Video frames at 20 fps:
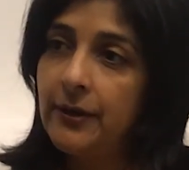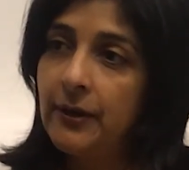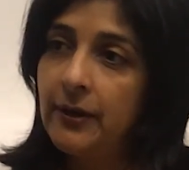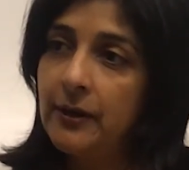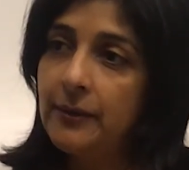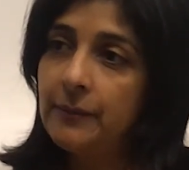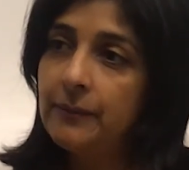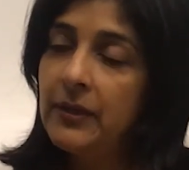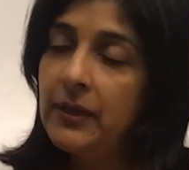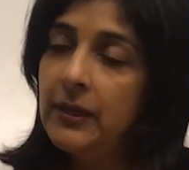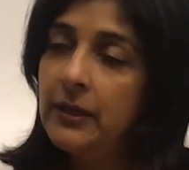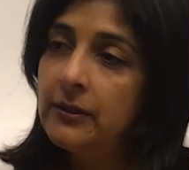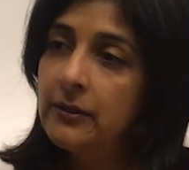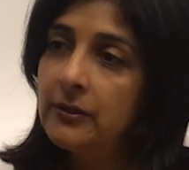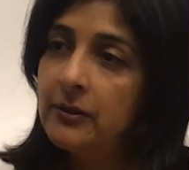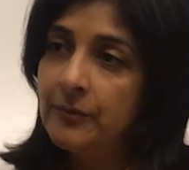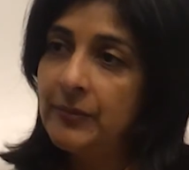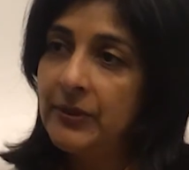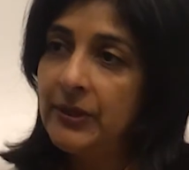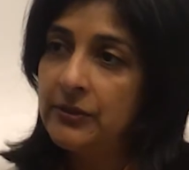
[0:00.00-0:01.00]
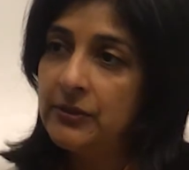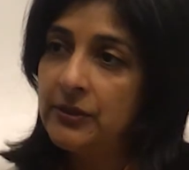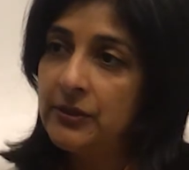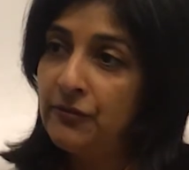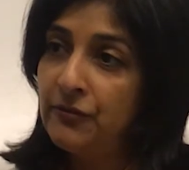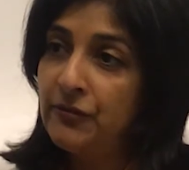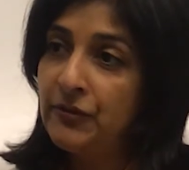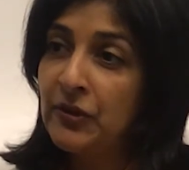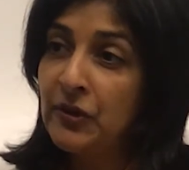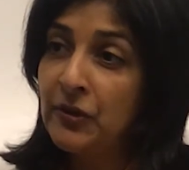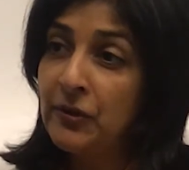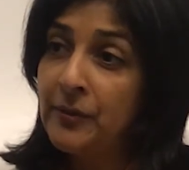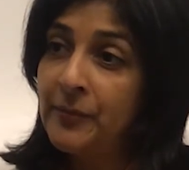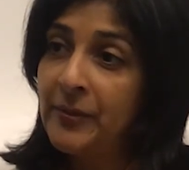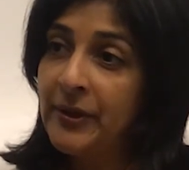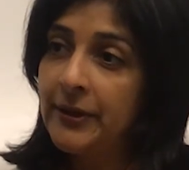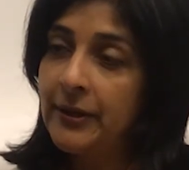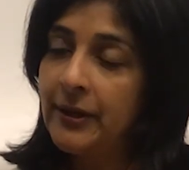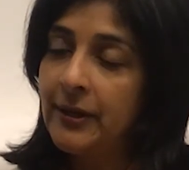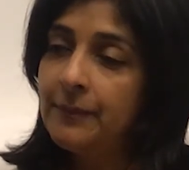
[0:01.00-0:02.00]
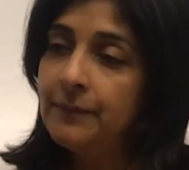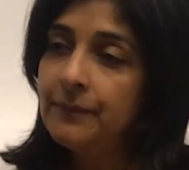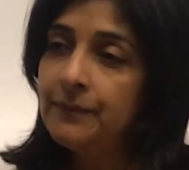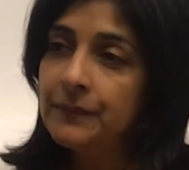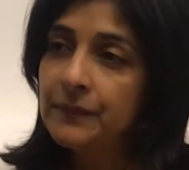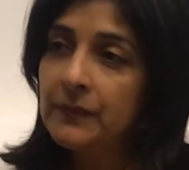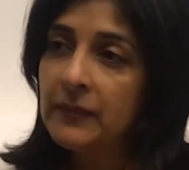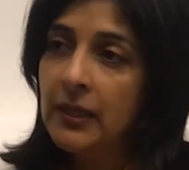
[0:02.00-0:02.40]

arm compared to the fingolimod arm.